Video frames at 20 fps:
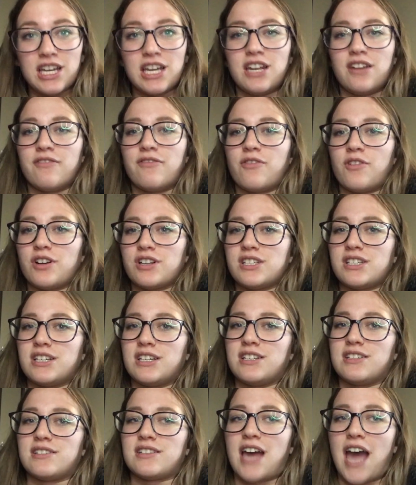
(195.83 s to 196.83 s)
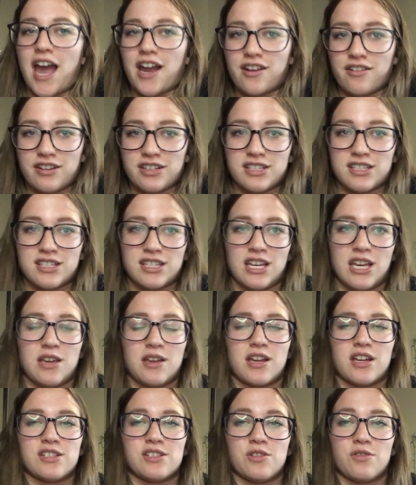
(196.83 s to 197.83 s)
It enforces accuracy
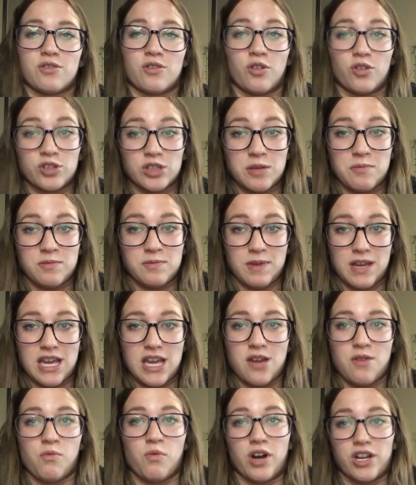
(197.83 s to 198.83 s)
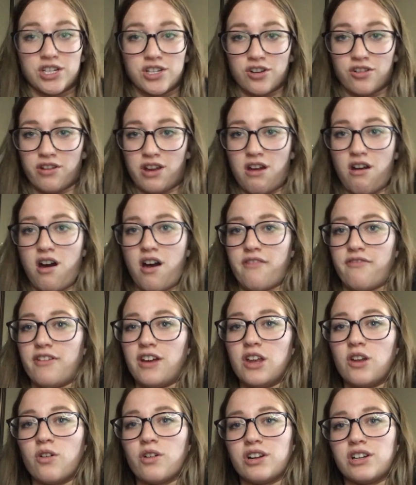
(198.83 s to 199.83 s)
because you can only be 1 degree off
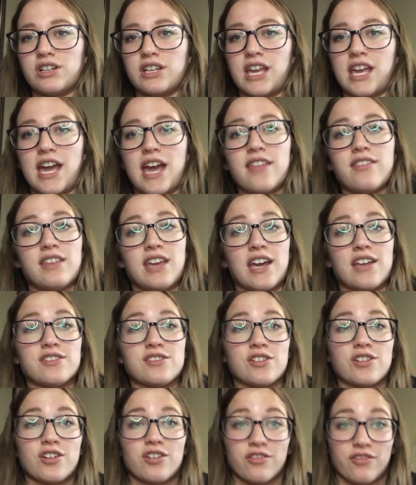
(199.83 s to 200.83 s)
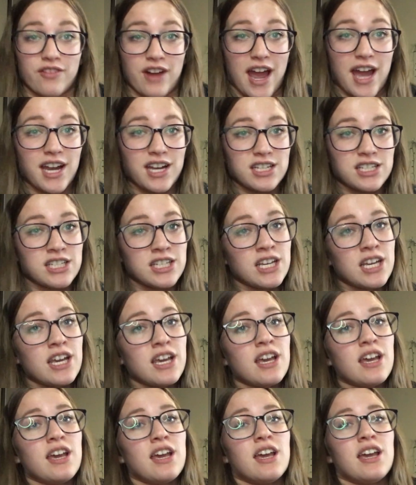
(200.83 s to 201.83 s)
in order to get the answer correct.
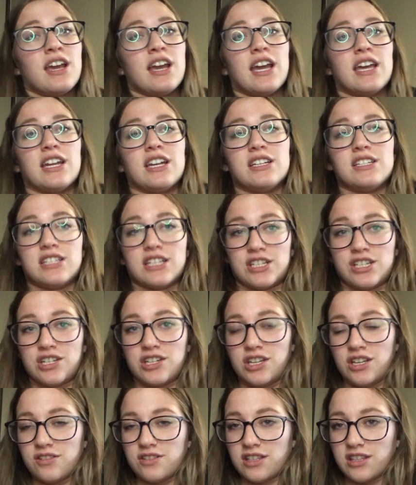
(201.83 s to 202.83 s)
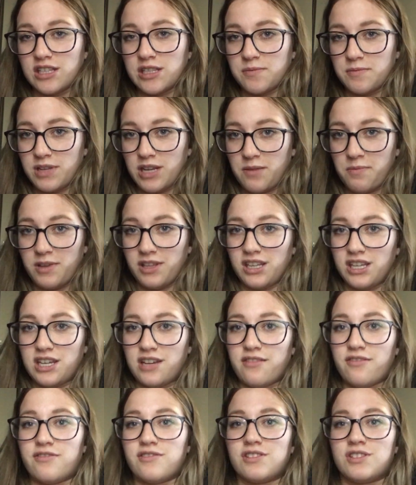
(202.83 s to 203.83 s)
In addition to using this
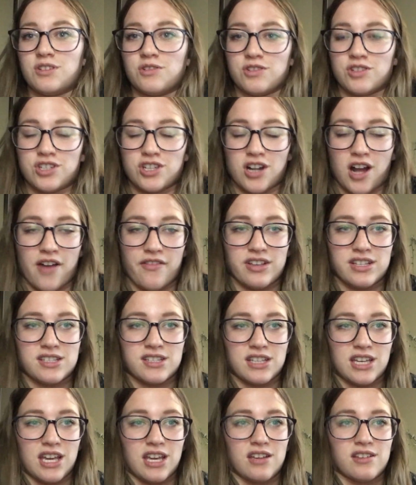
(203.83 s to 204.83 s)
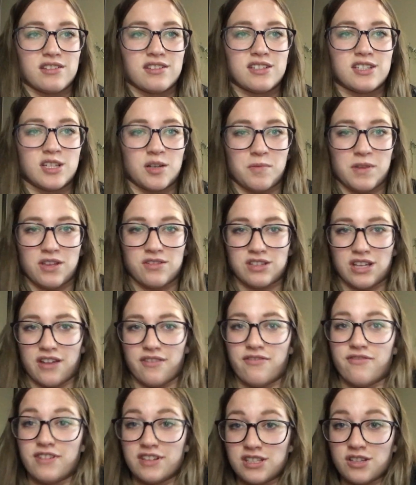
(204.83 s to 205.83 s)
manipulative, students should obviously still be using a
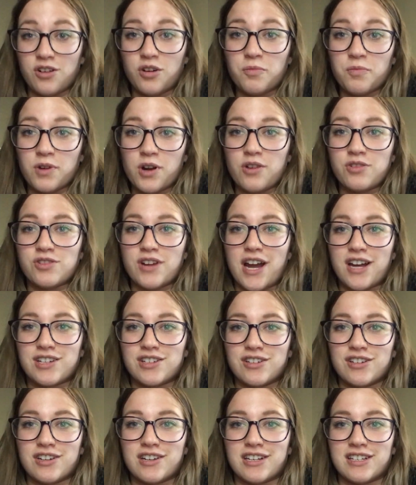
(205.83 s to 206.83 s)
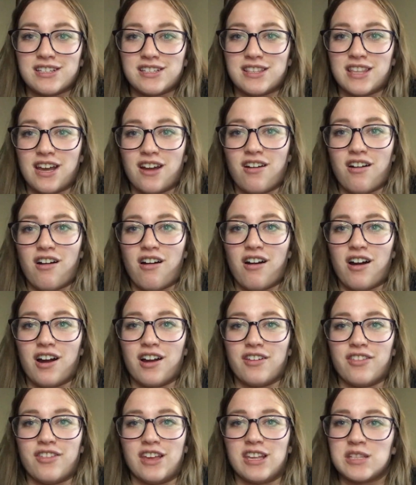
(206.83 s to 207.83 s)
physical protractor because there
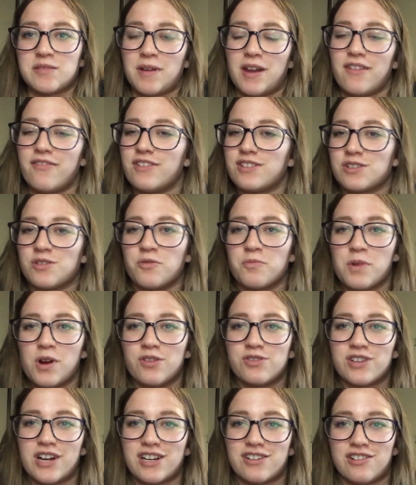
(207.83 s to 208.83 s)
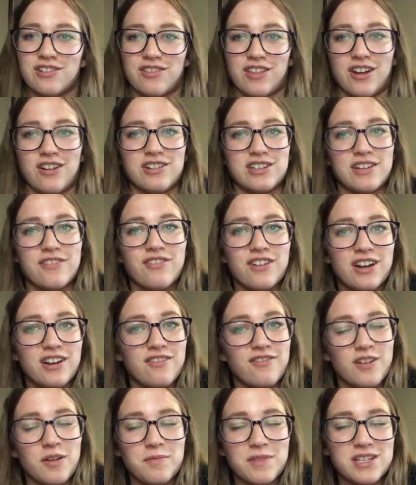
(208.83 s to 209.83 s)
are things about a physical protractor that are different
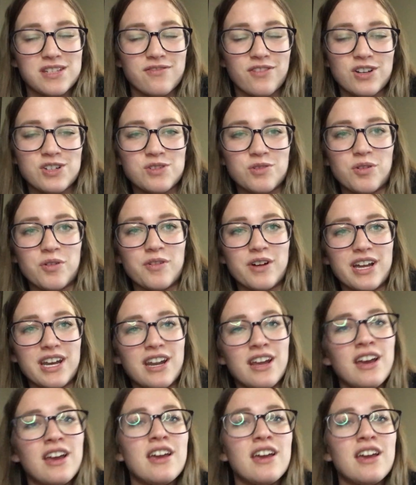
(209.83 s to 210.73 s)
from this virtual one.